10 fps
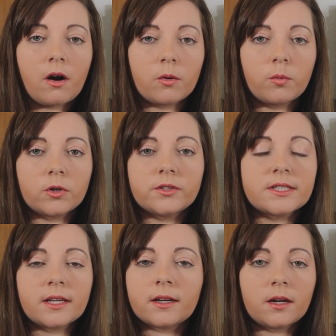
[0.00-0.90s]
our world
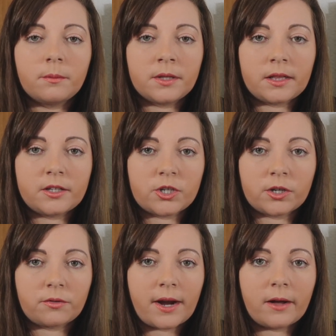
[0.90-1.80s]
is going to completely
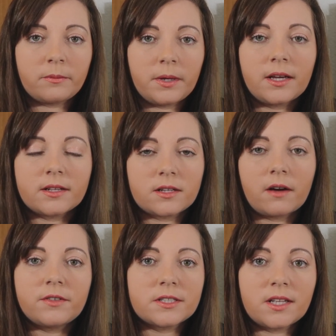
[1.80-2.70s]
turn around, because
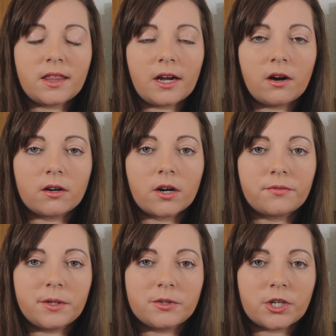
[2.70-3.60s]
obviously are
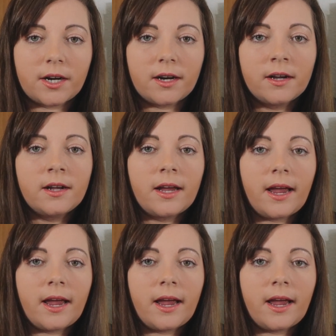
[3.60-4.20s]
our future,